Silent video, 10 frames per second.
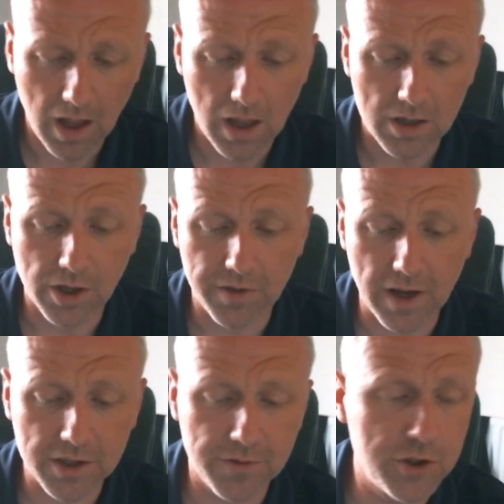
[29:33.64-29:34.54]
So
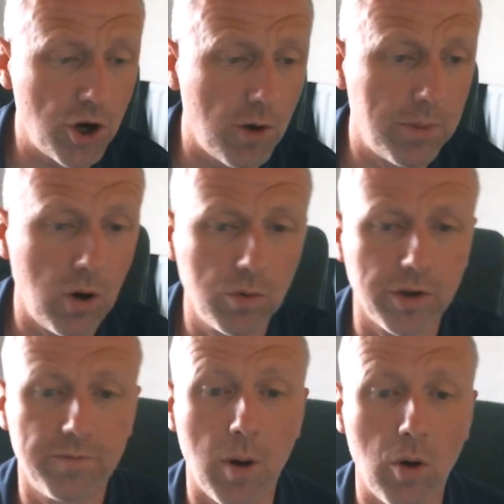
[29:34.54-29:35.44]
thanks for John Bold
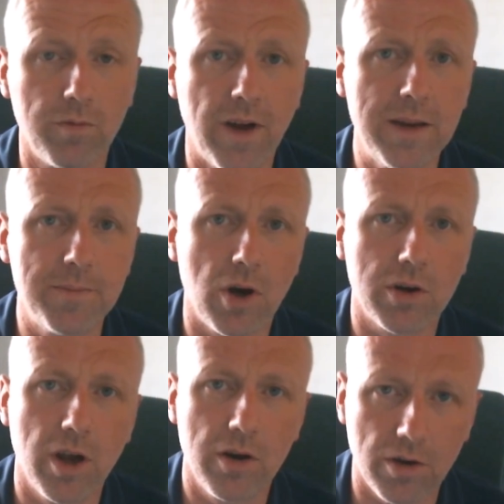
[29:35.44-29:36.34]
of
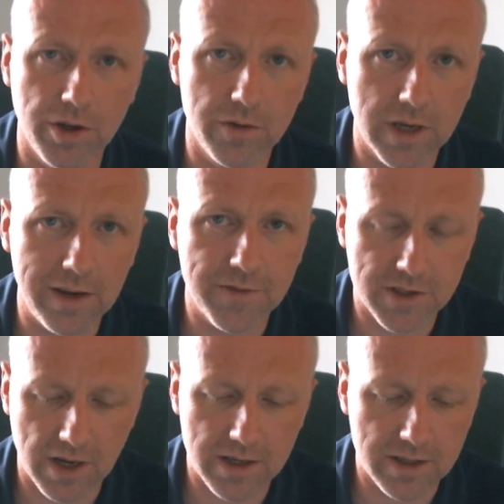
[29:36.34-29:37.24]
boldvape.co.uk for
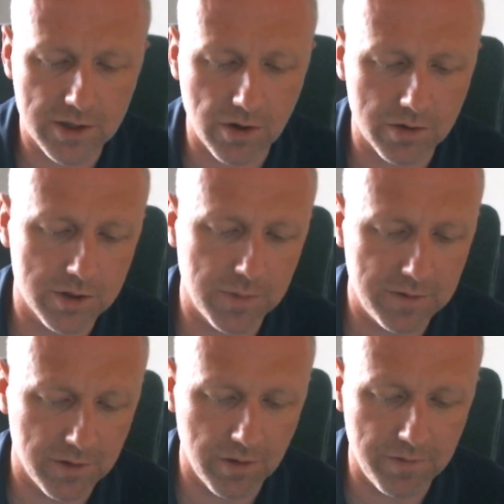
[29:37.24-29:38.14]
sending this on to me
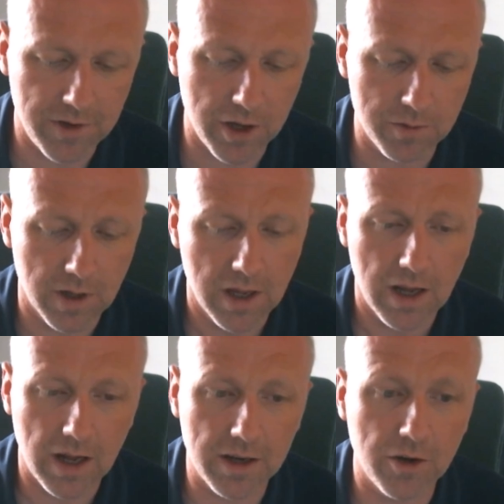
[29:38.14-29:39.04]
for review,
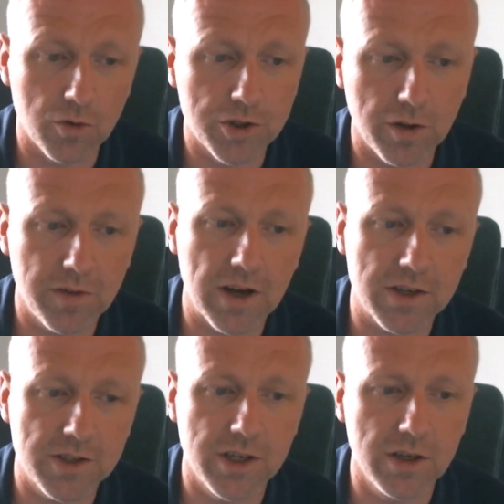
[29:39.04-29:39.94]
and also
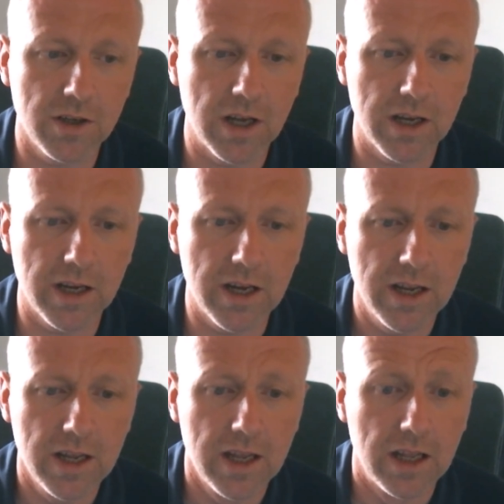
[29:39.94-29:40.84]
thanks to
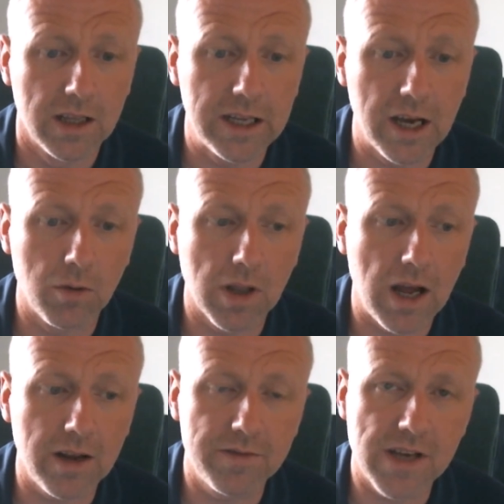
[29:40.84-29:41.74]
Leo
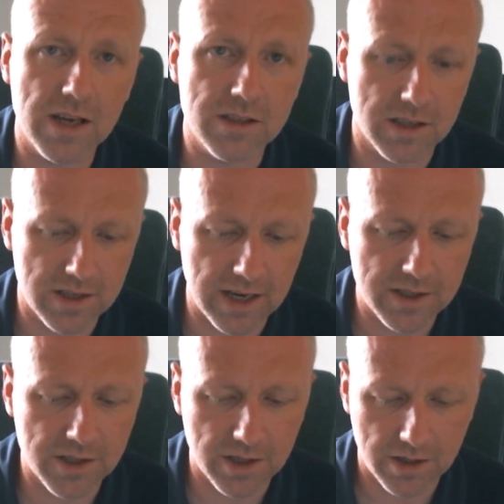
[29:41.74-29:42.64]
Lai of Tesla
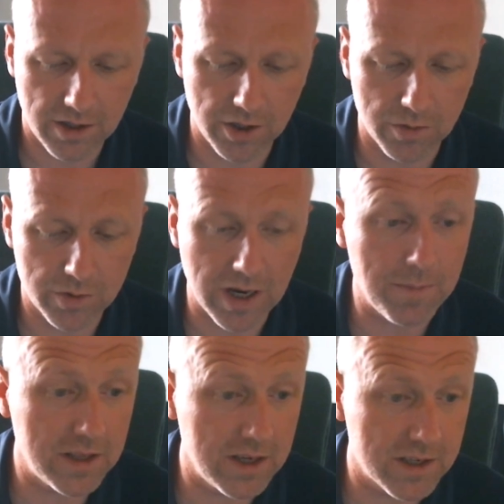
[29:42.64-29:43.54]
Sigs who sent
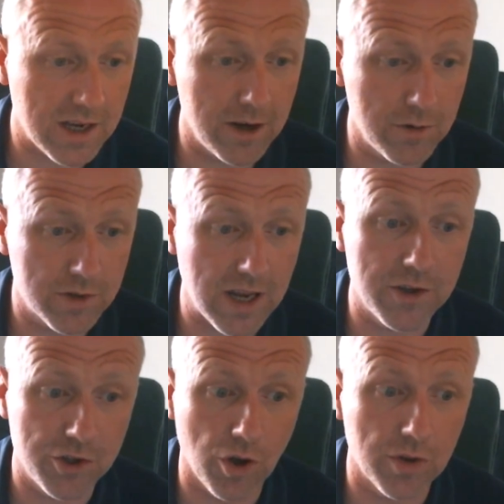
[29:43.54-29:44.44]

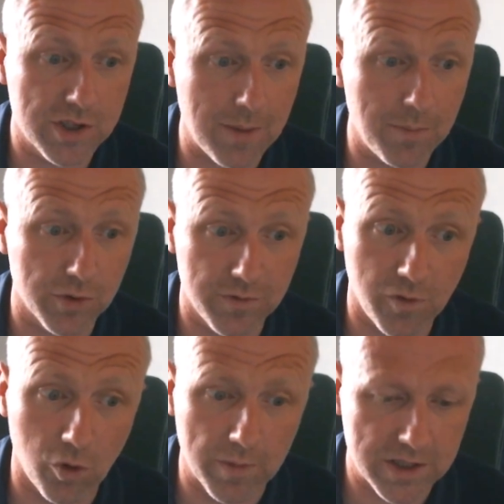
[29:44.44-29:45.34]
John the samples
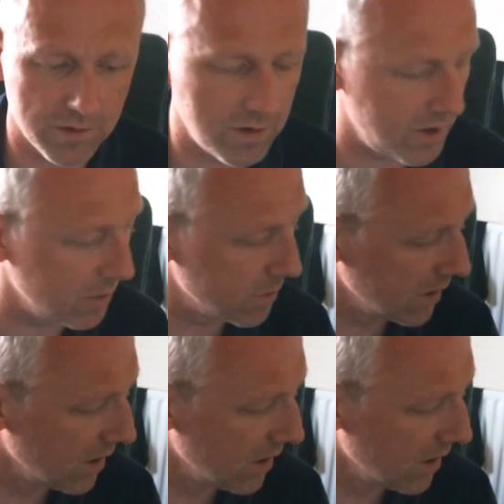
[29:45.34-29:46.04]
for me to review.